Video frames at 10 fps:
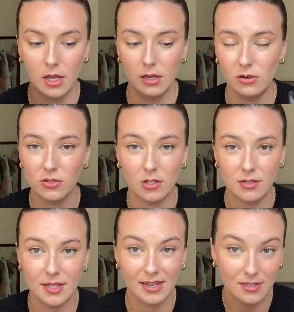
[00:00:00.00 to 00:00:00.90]
It also
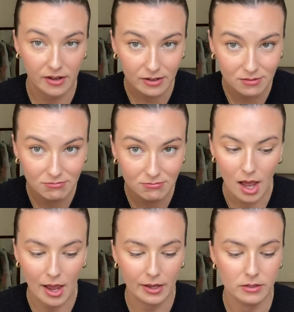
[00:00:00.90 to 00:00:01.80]
costs like a tenner
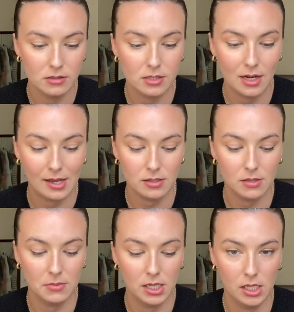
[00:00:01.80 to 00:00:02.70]
and
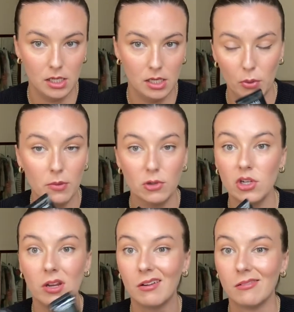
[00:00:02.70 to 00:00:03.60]
lasted me pretty much a
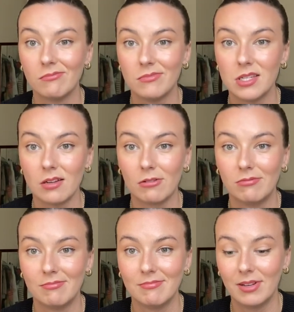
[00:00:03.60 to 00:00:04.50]
year. So,
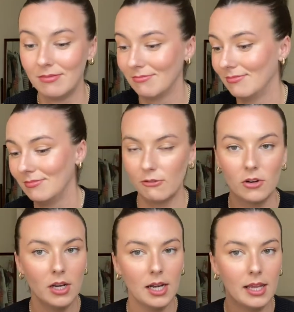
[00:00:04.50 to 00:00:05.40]

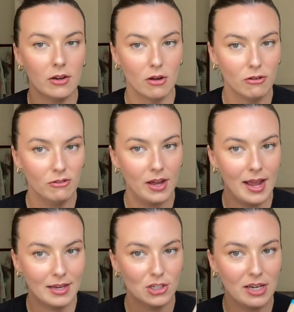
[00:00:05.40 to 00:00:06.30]
funnily enough, I
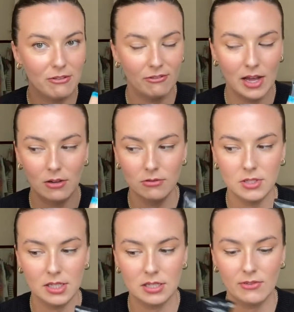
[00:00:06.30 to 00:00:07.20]
actually
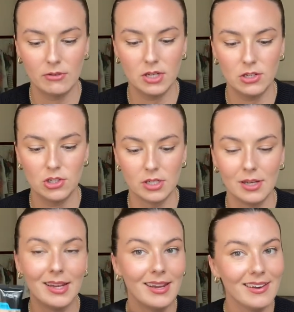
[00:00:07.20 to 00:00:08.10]
found this foundation
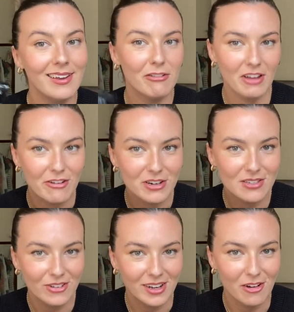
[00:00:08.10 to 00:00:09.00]
in a favorites
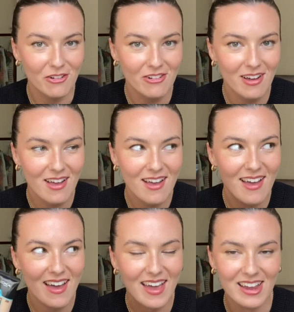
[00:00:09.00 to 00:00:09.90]
video
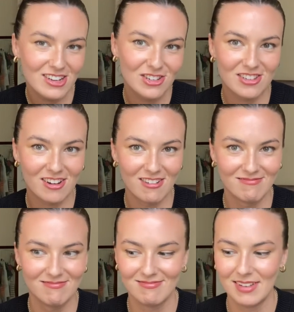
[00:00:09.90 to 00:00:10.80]
ages ago.
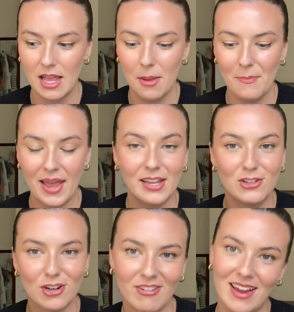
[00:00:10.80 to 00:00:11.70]

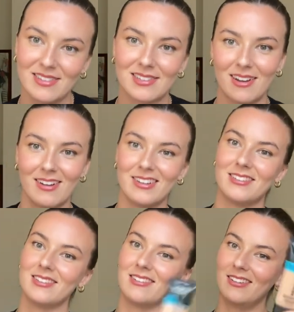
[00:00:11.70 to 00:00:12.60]
Paige Lorenz,
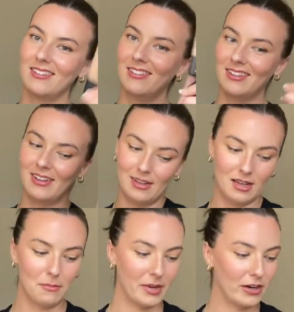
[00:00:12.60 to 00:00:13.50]
guys.
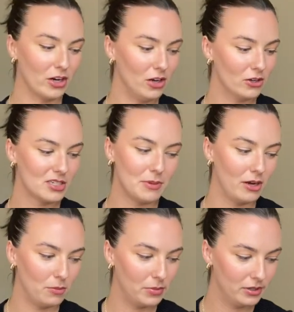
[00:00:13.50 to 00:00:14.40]
My girl hooked me up.